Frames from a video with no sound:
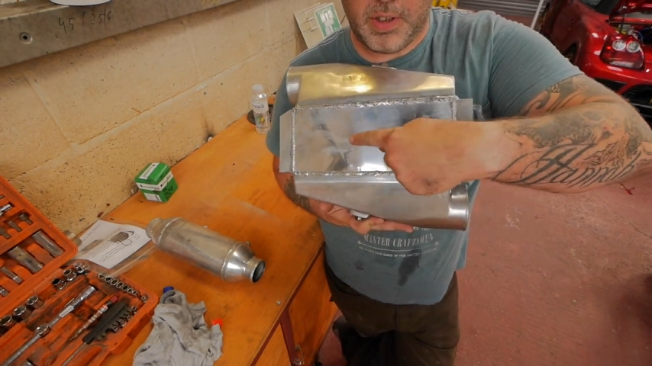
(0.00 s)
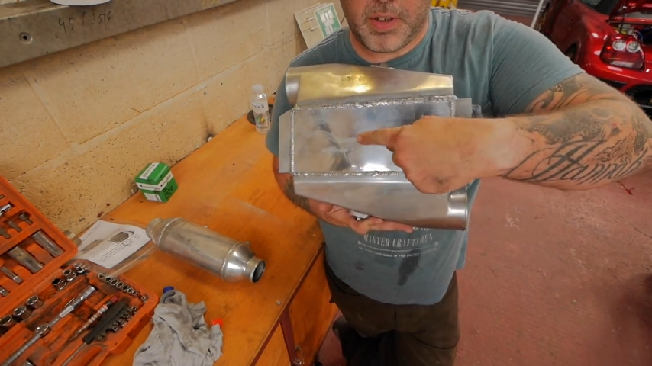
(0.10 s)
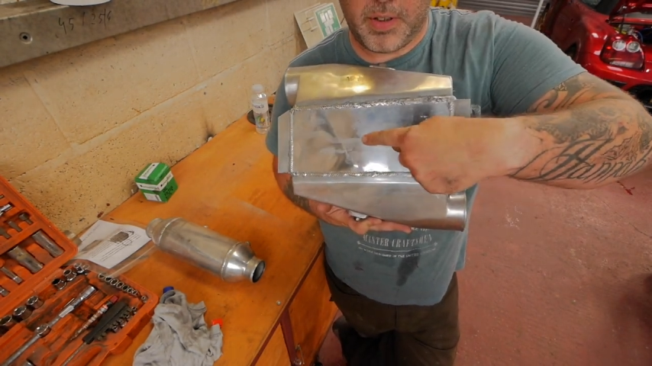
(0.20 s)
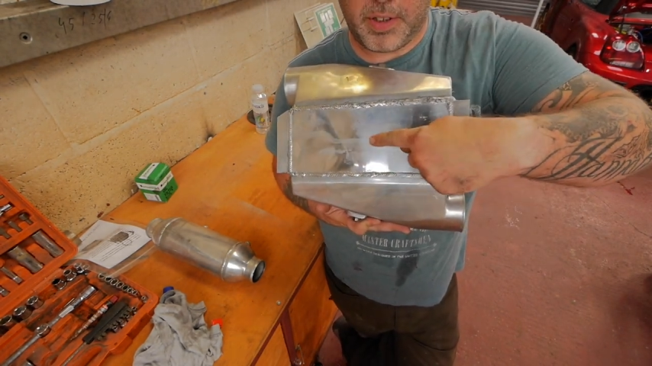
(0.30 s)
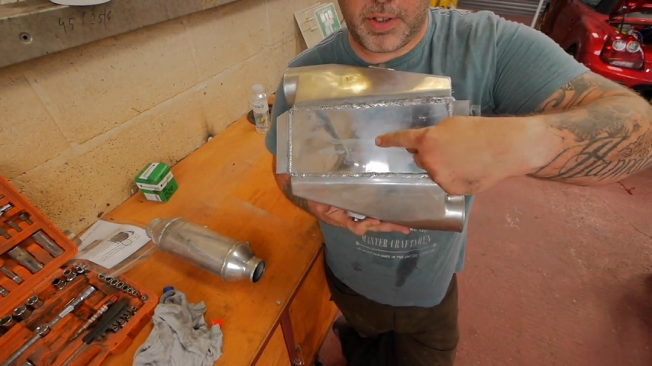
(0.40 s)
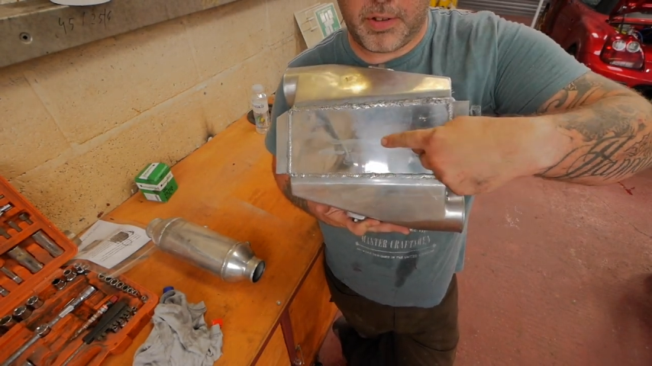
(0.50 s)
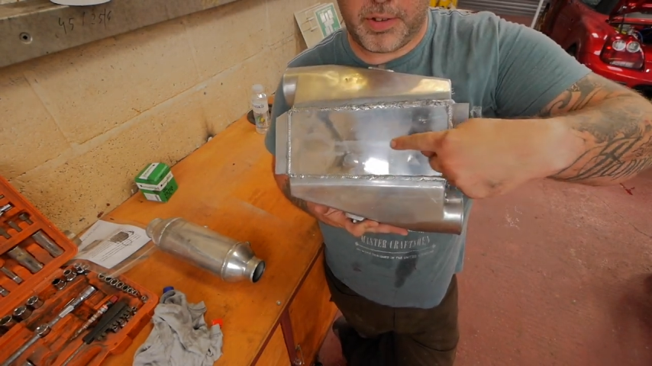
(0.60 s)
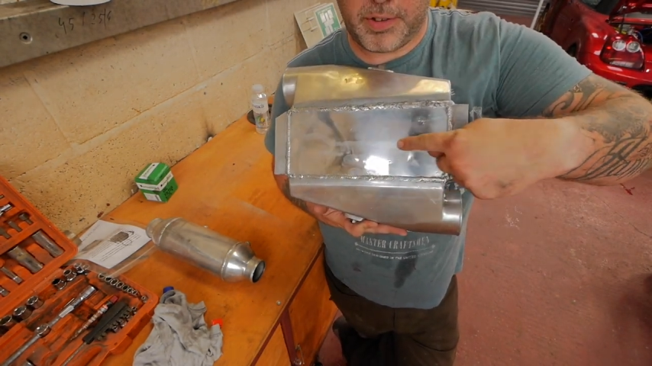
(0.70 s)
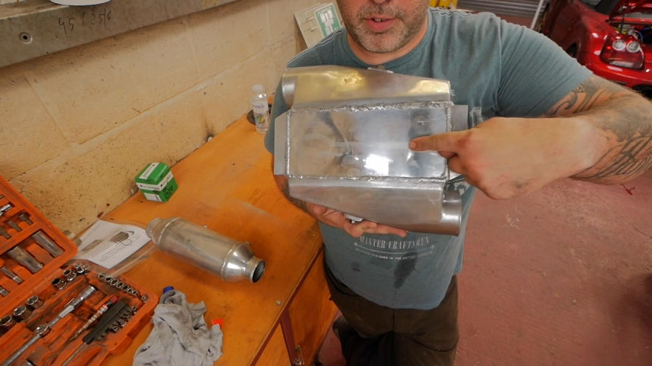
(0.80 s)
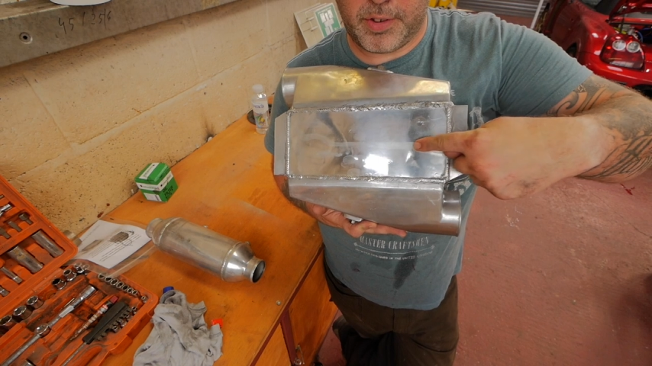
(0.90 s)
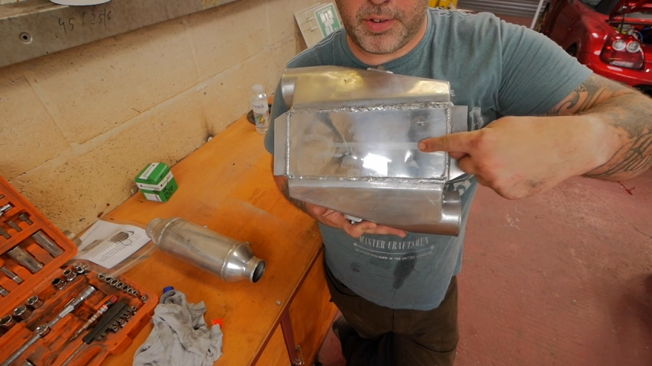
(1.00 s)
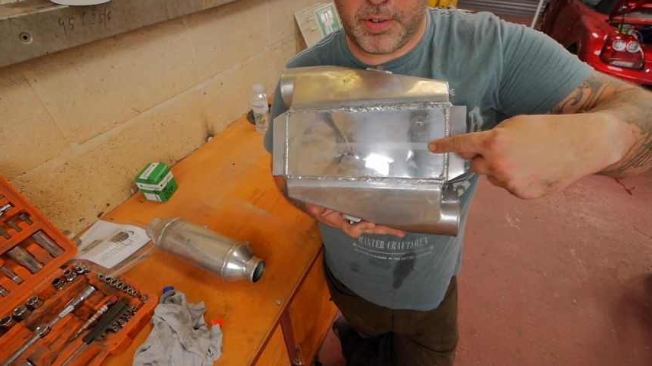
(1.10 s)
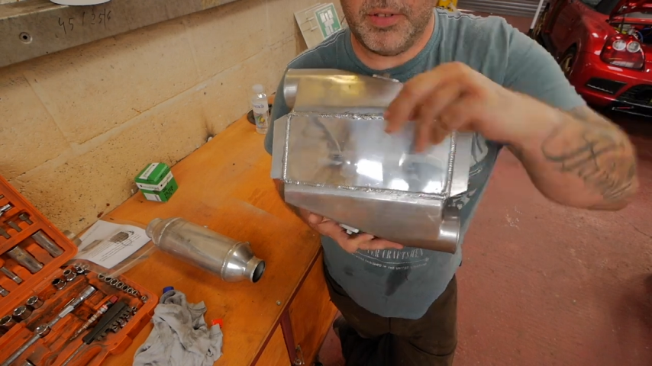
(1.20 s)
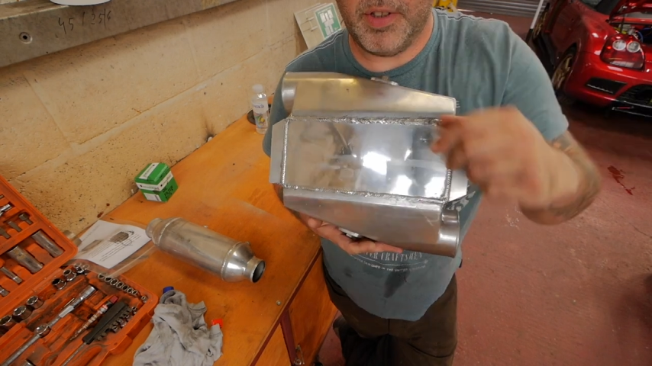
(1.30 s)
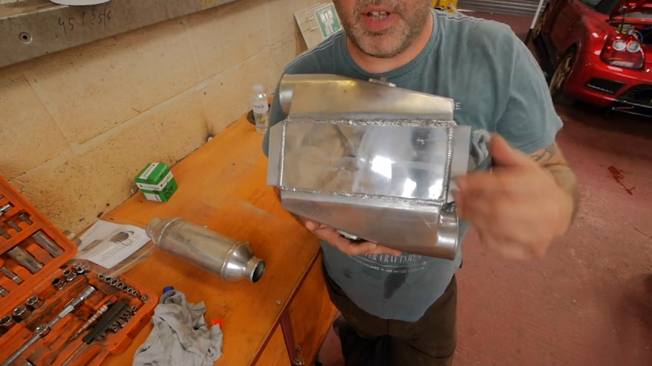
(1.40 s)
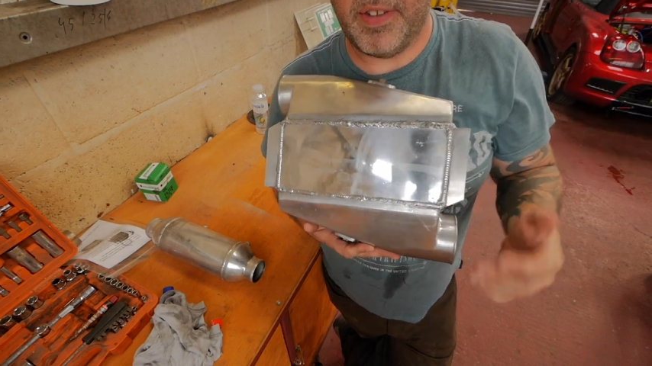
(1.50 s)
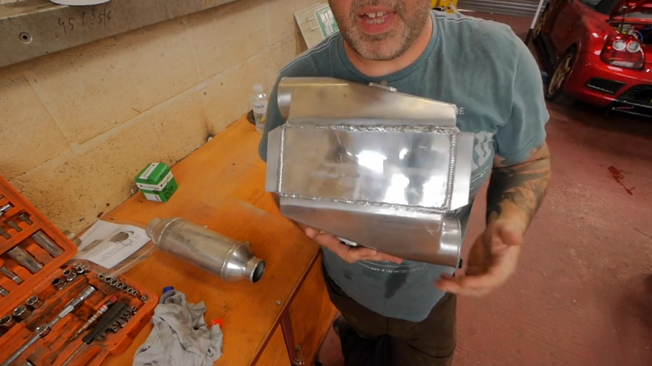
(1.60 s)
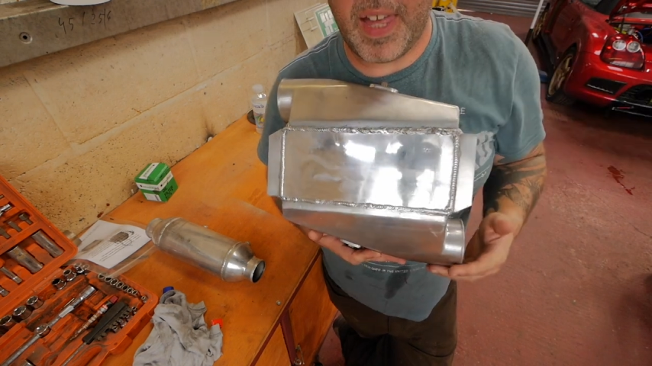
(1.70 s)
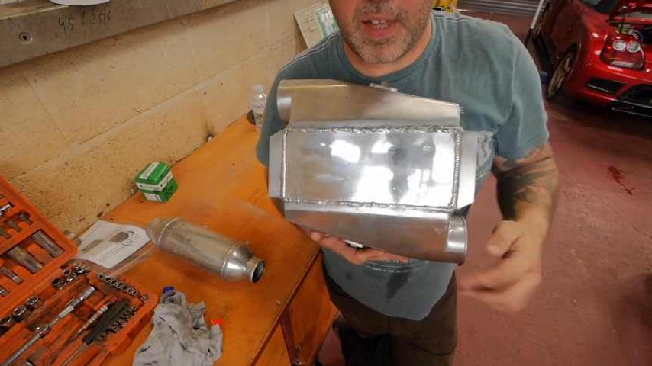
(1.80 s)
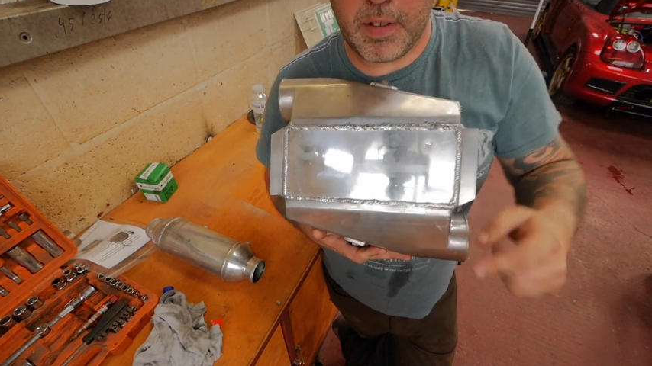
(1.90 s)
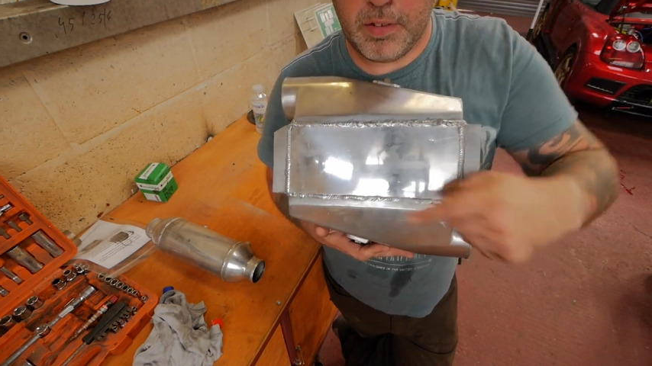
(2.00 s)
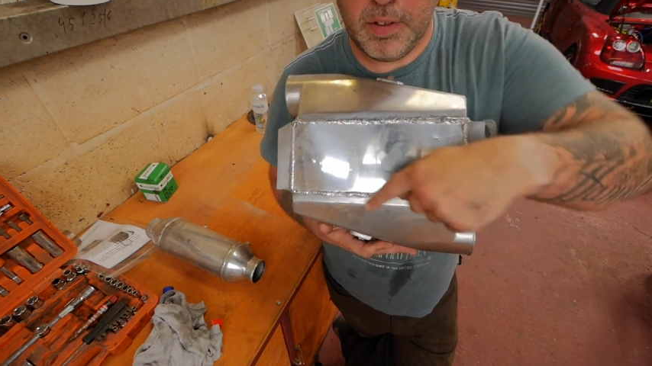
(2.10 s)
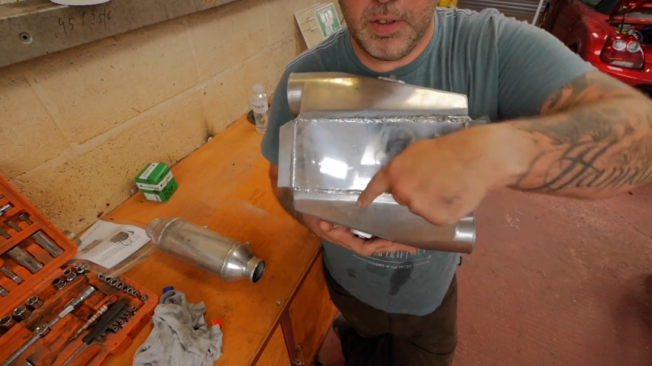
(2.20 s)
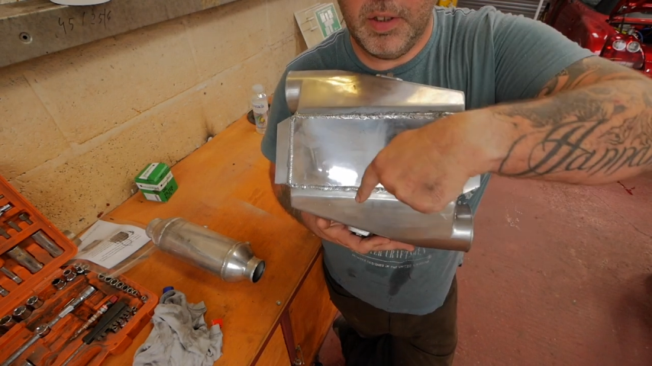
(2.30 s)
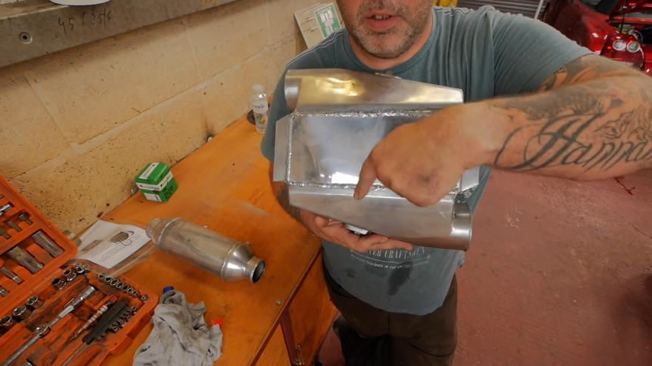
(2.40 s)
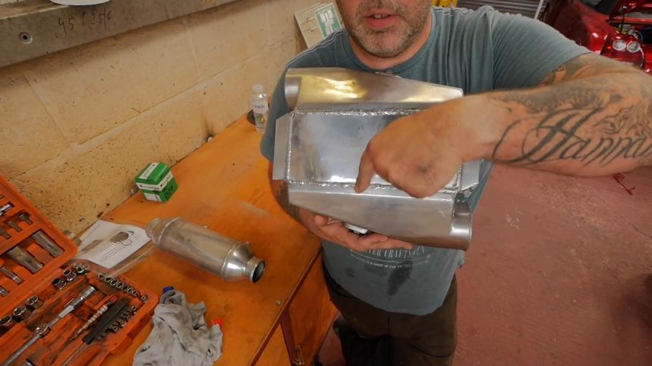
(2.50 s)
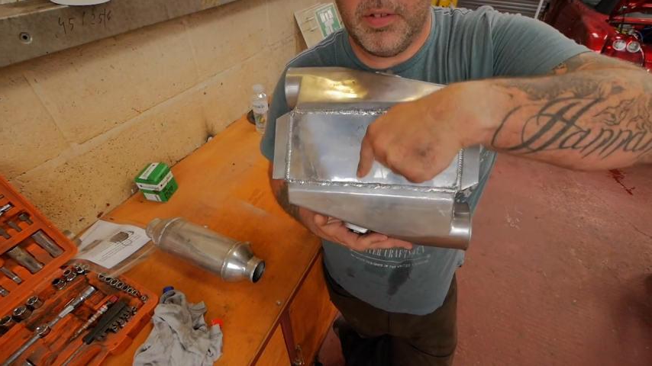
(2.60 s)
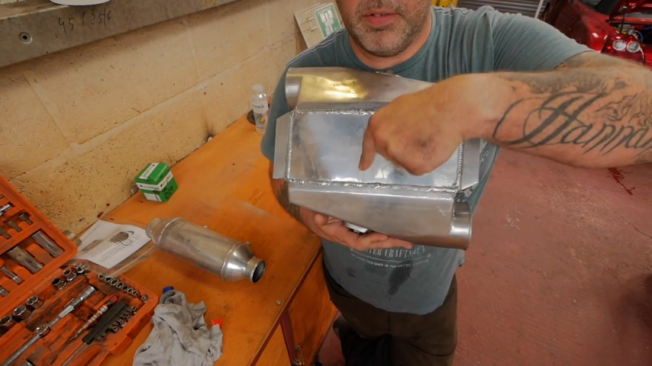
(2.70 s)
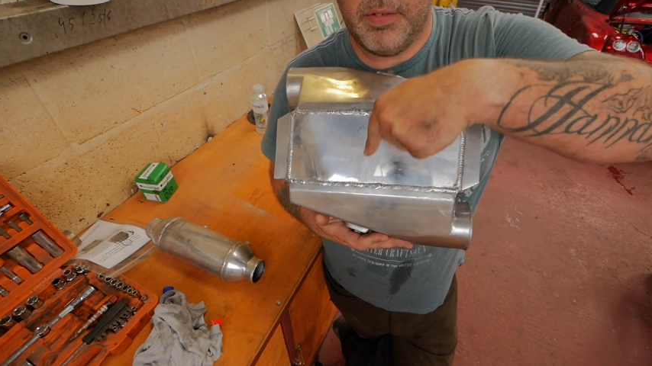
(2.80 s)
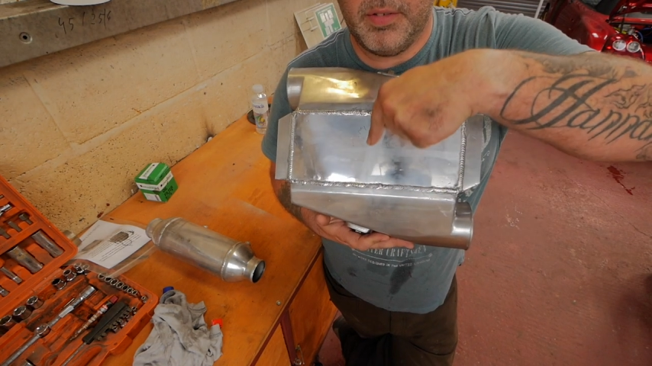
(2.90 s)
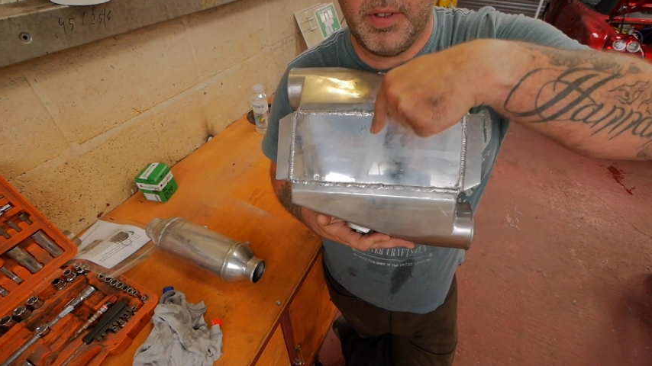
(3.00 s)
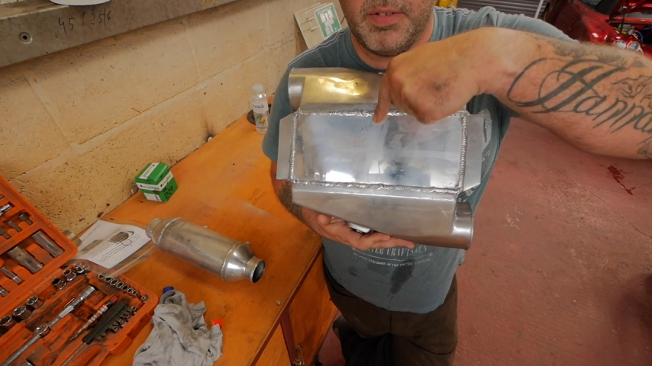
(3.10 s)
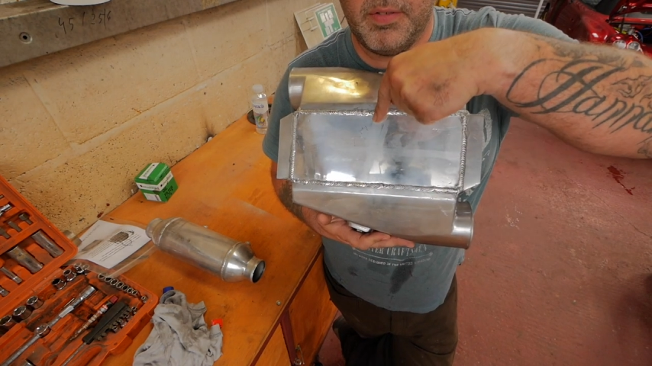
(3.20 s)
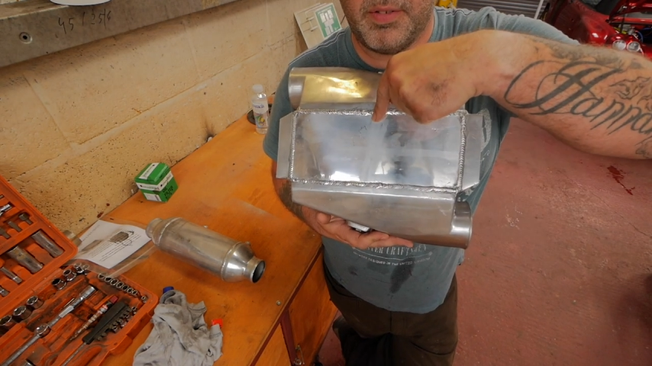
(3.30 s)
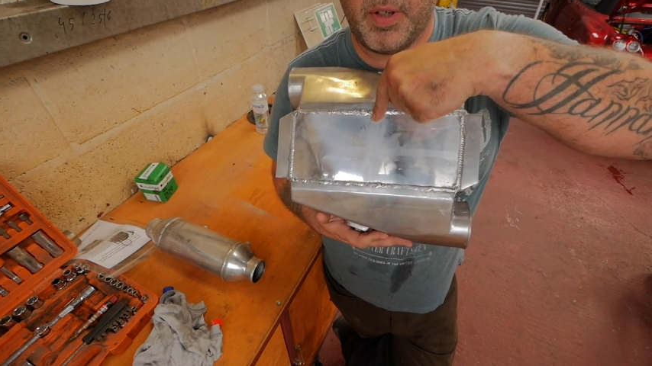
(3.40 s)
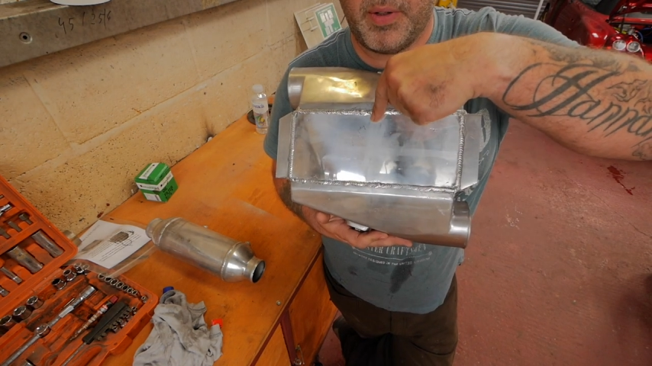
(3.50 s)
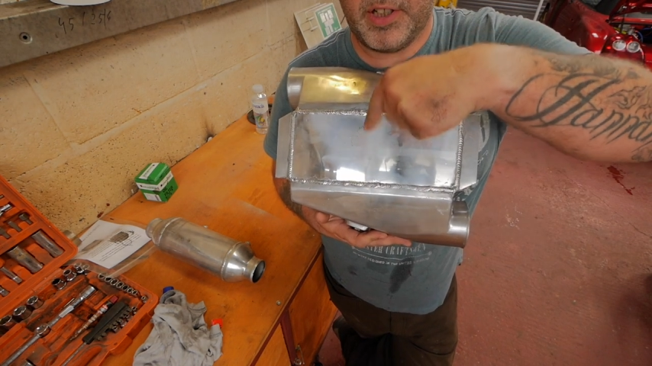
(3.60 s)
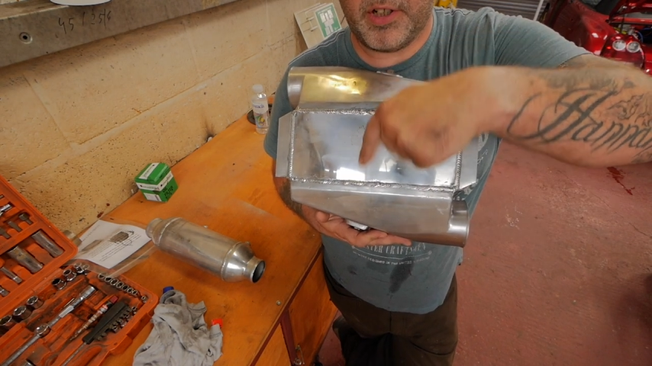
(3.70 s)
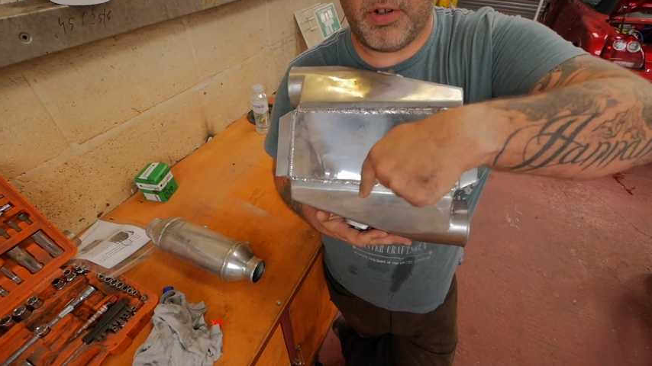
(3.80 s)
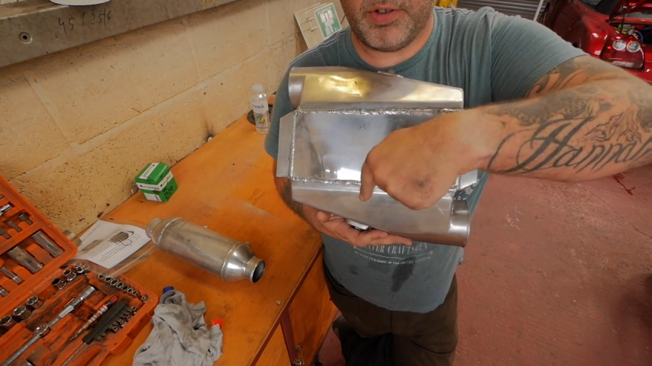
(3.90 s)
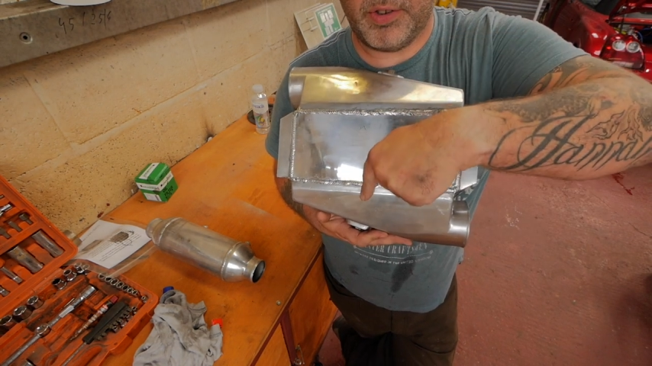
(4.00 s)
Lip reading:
(no speaker visible)